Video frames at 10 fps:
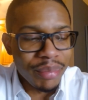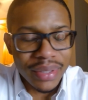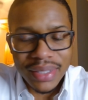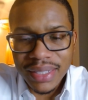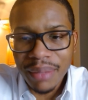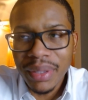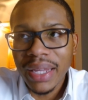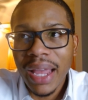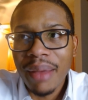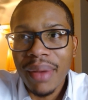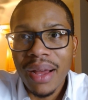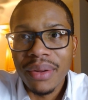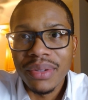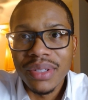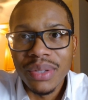but something came
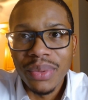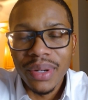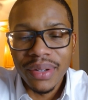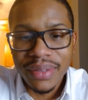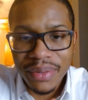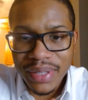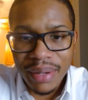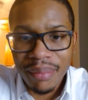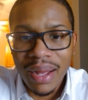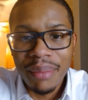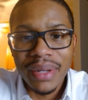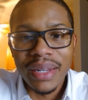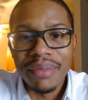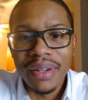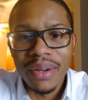out to where there was like, mom didn't
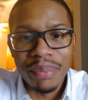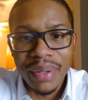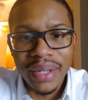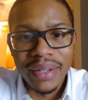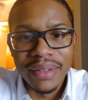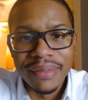even go pee.